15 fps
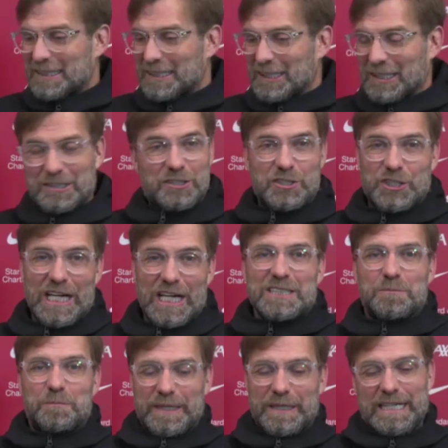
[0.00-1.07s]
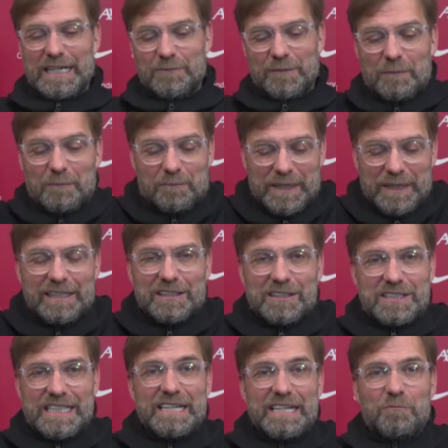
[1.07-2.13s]
it just being the
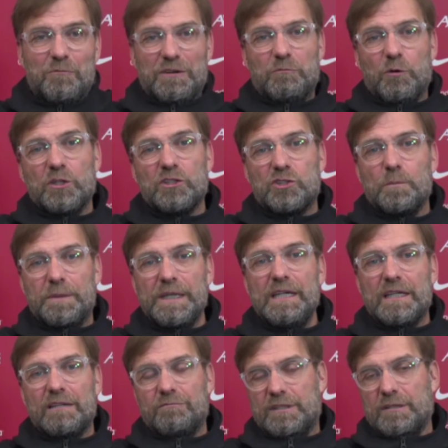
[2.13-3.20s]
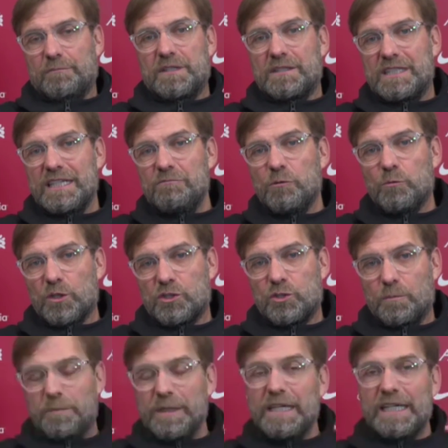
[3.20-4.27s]
team we want to be, and the team we want to
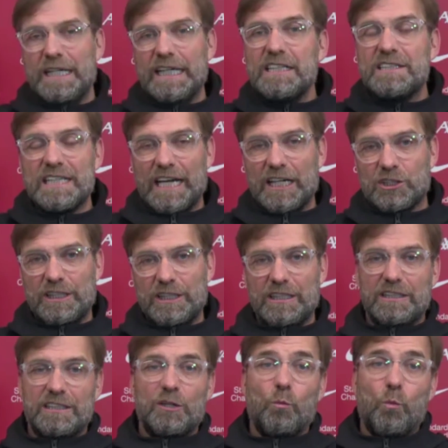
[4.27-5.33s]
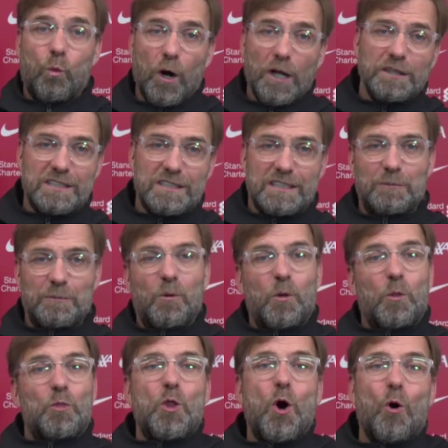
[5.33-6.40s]
be is actually the one team
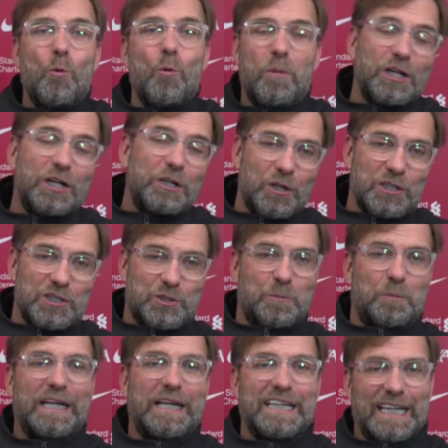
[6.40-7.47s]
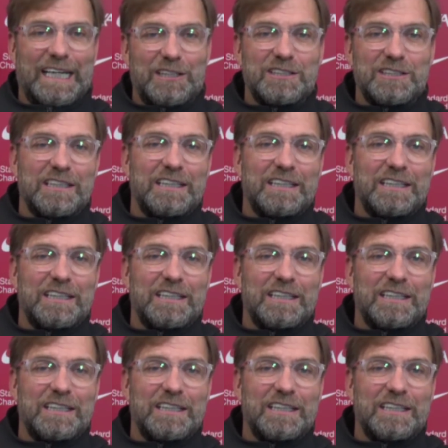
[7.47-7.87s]
nobody wants to play against,